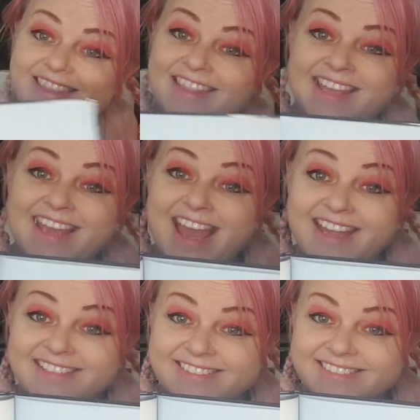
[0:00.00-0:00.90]
The
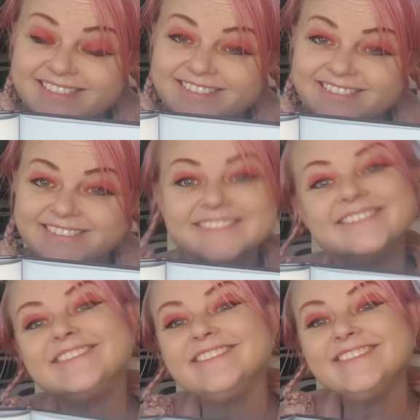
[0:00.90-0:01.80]
end.
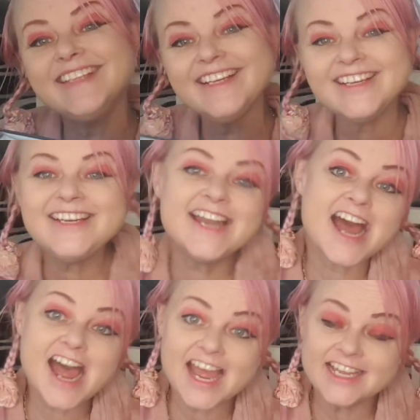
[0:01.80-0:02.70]
Good
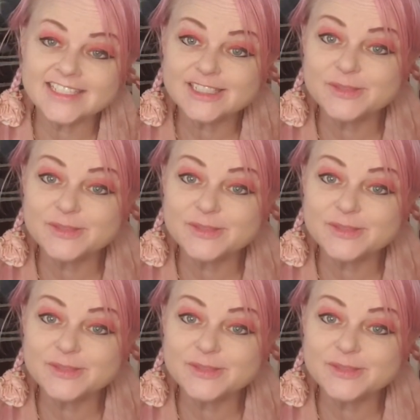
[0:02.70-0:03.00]
night,